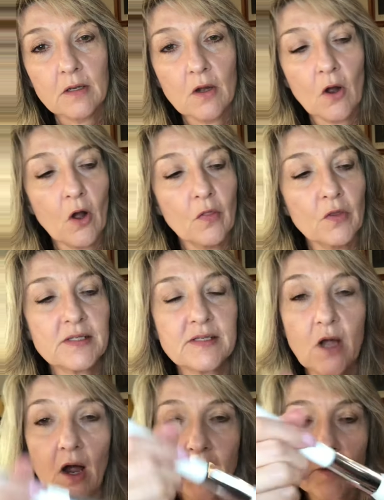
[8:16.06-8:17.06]
on the
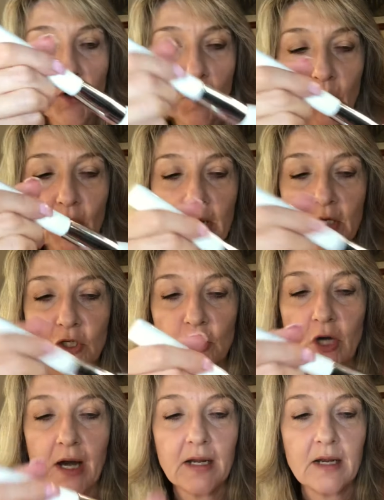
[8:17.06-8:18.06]
side. I'm not putting it
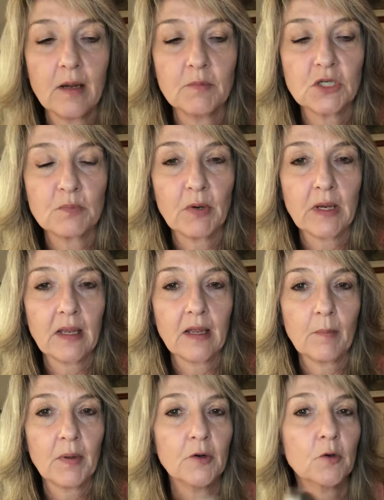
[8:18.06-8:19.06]
straight in, I'm just picking
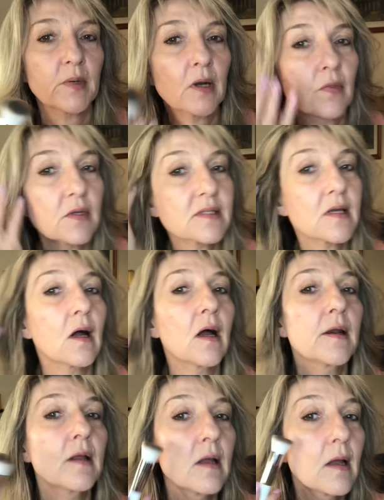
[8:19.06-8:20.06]
up a little bit on the side,